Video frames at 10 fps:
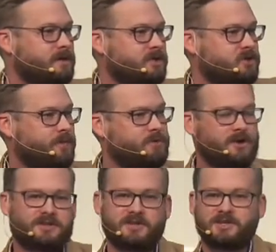Scripture
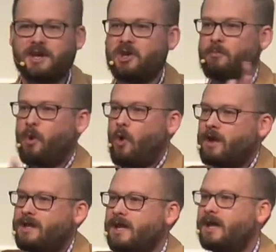doesn't say you're born
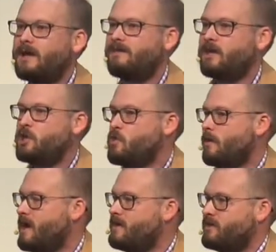again and then you
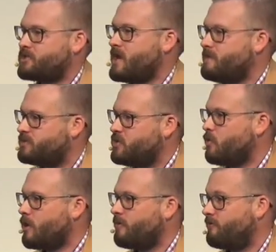remain the same as you
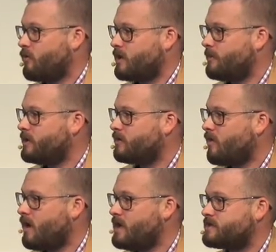were before coming to
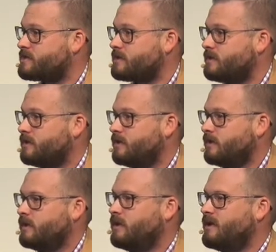Christ.
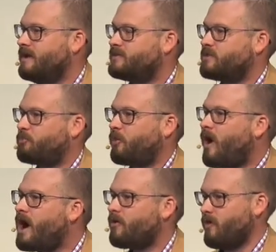It's a
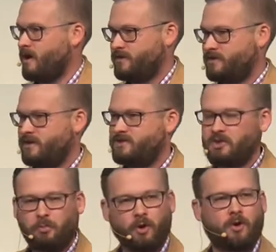progress, it's a
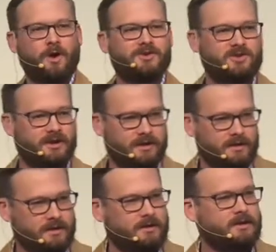progression.
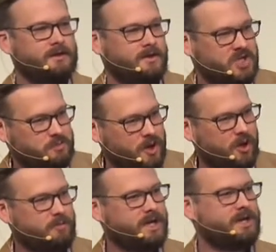The
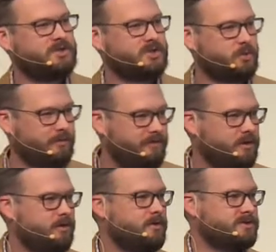Spirit begins to
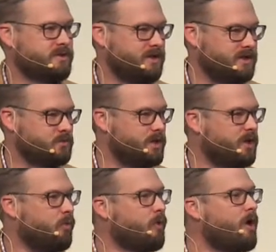reveal those things. We
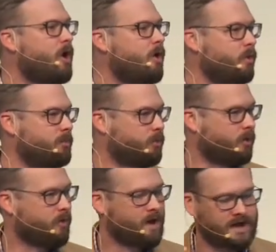grow, we
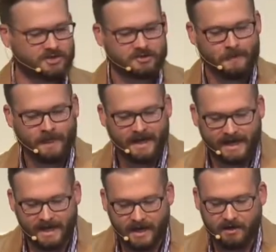progress
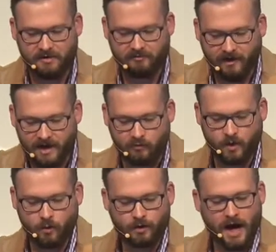in the faith.
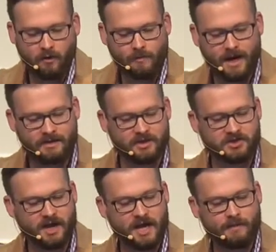We will not remain the
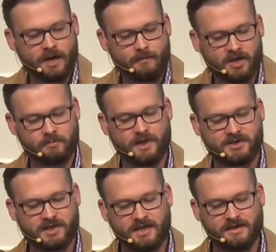same, and it must be
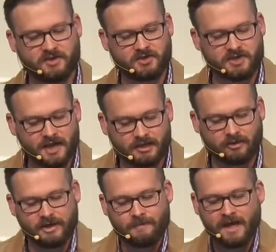seen
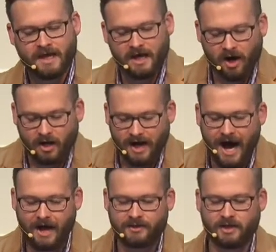distinctly in our
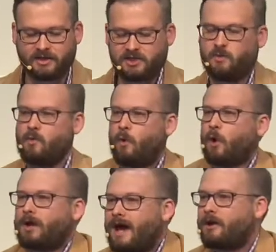conduct as we
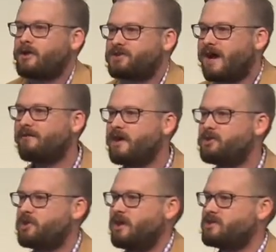work out our
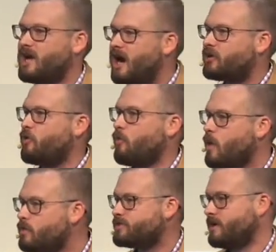salvation, as God
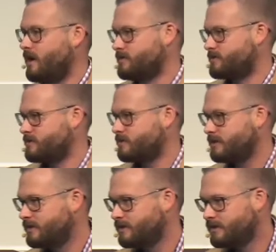grows us.
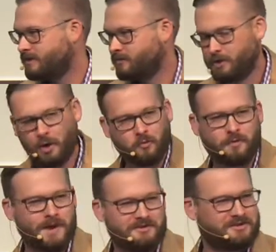We don't
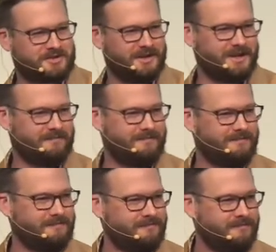remain the same.
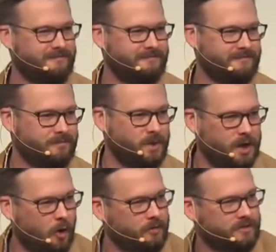We
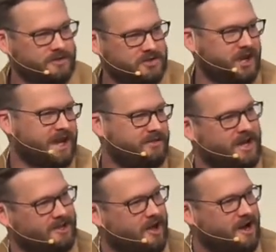don't stay in
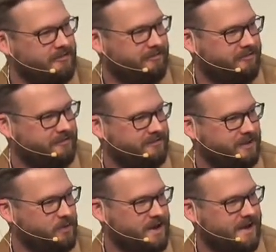that life
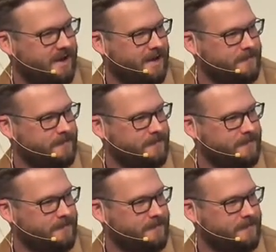that we had.